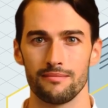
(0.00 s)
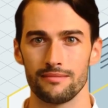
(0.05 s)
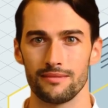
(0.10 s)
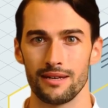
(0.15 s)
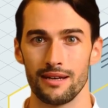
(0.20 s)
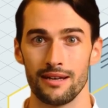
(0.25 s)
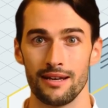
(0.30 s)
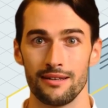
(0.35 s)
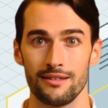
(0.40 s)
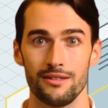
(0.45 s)

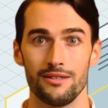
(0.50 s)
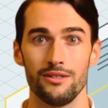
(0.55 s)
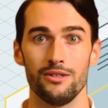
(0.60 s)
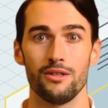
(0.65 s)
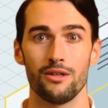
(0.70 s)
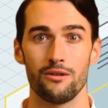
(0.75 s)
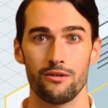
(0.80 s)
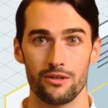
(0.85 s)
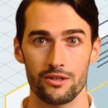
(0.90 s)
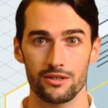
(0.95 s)
connected
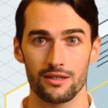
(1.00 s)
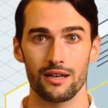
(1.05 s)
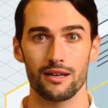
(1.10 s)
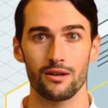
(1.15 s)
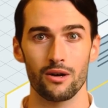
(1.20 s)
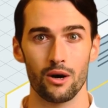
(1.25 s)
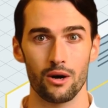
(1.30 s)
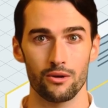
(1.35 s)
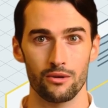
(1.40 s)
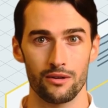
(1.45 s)
servers, and
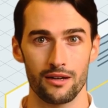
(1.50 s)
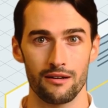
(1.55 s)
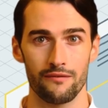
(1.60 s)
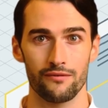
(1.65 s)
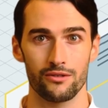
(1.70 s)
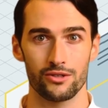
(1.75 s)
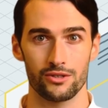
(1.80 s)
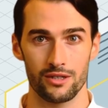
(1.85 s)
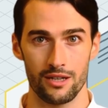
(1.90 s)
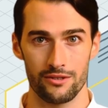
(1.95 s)
other
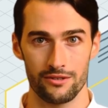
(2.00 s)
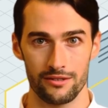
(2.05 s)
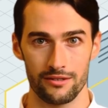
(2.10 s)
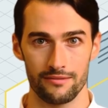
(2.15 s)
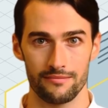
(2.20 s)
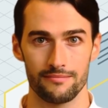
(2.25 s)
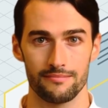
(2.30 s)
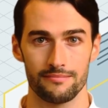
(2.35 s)
infrastructure.